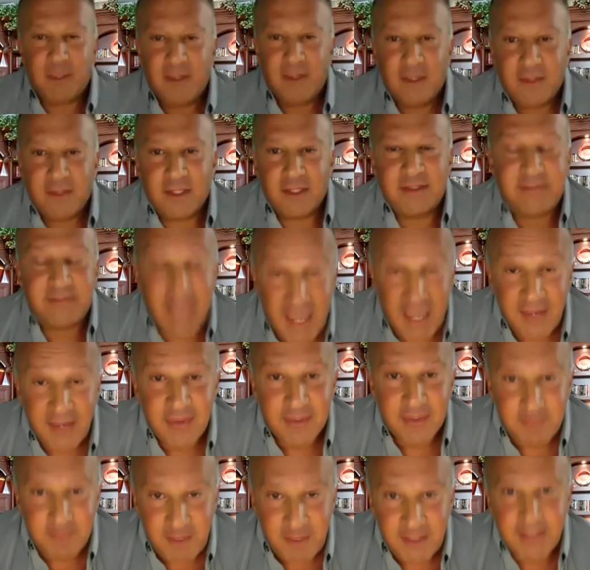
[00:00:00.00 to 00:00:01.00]
The day of the
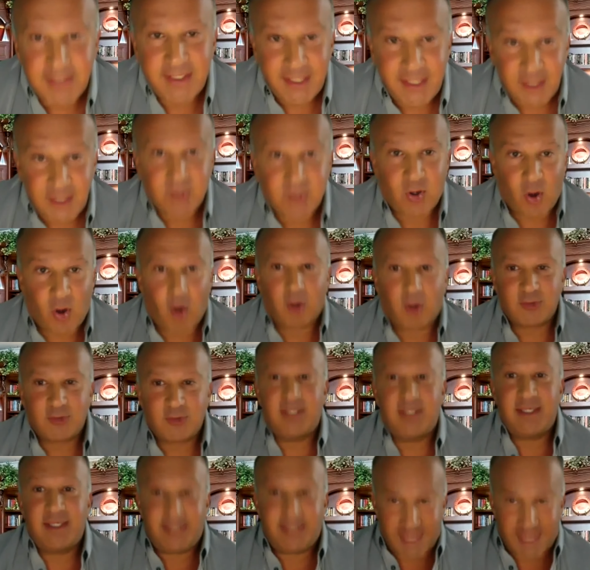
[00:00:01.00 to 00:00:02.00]
meeting, he calls and
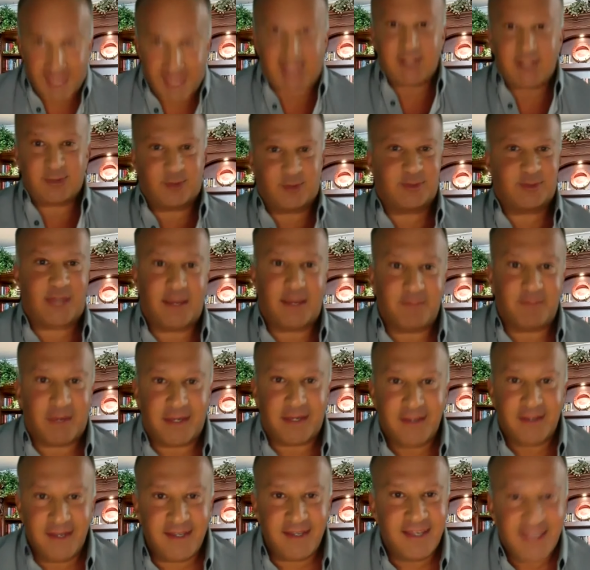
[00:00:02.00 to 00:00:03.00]
he cancels on
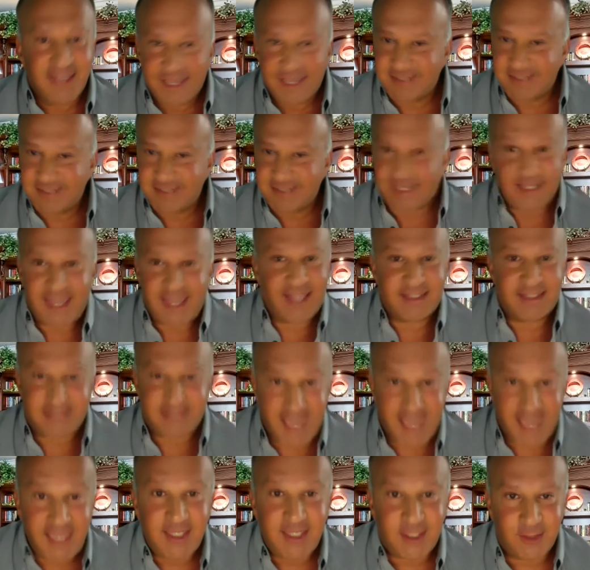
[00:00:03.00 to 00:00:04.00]
me. Because I can't
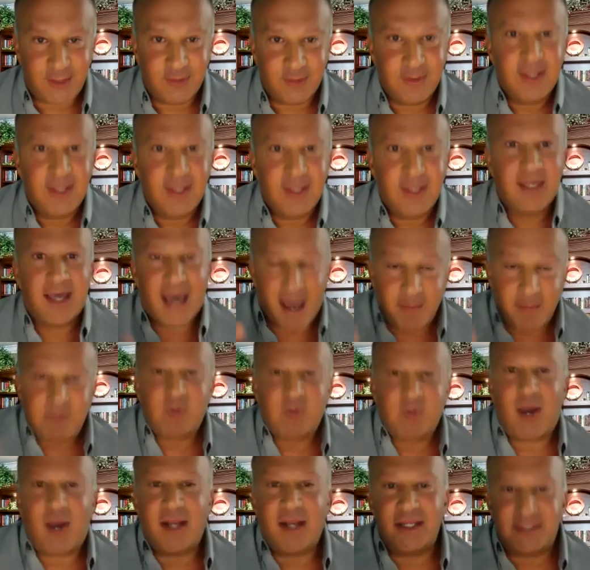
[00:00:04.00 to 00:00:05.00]
take you. I'm
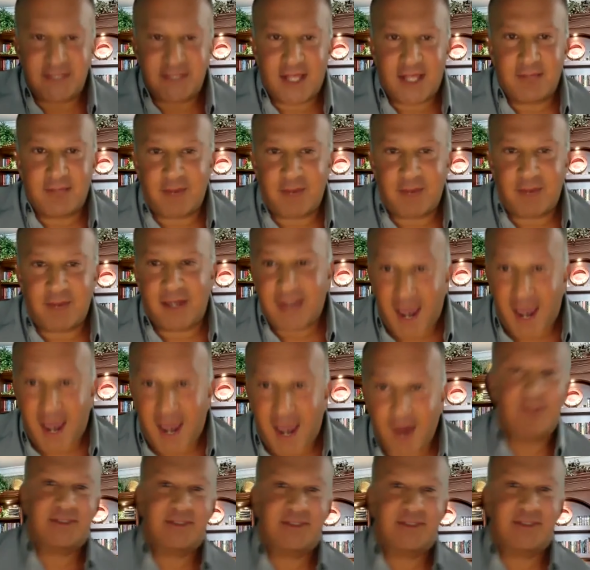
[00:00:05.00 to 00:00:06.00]
trying to sell my
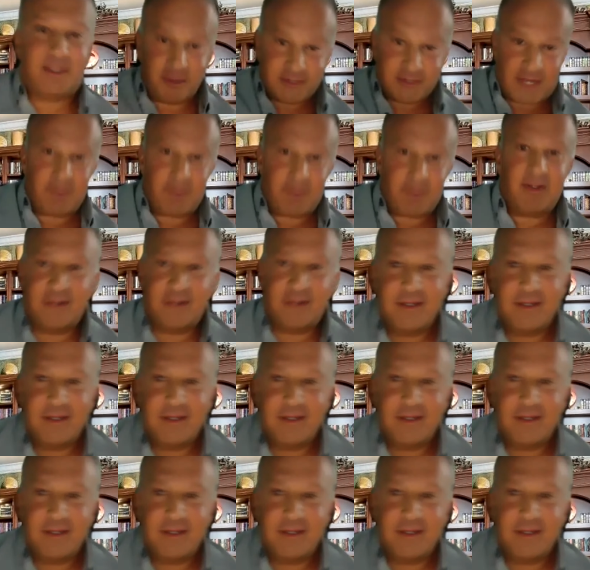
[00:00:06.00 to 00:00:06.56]
car and someone's coming to